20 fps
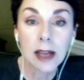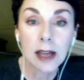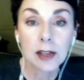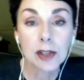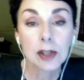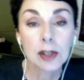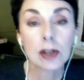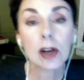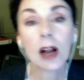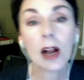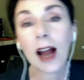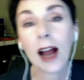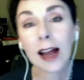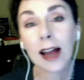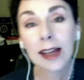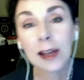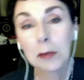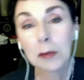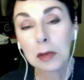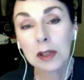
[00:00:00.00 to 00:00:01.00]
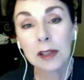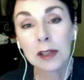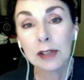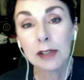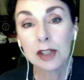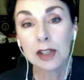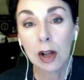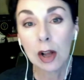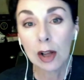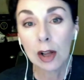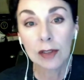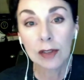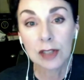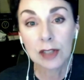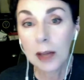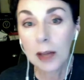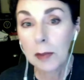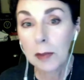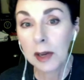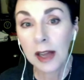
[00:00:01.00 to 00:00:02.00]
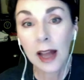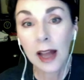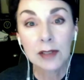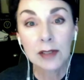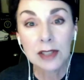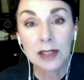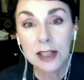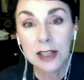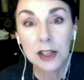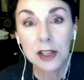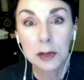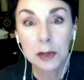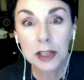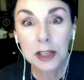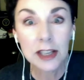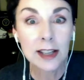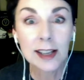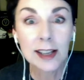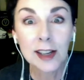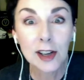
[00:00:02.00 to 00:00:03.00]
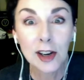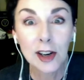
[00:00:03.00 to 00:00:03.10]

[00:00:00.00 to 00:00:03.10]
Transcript: Or, "I can't believe we talk all the time, but I haven't seen you in a year."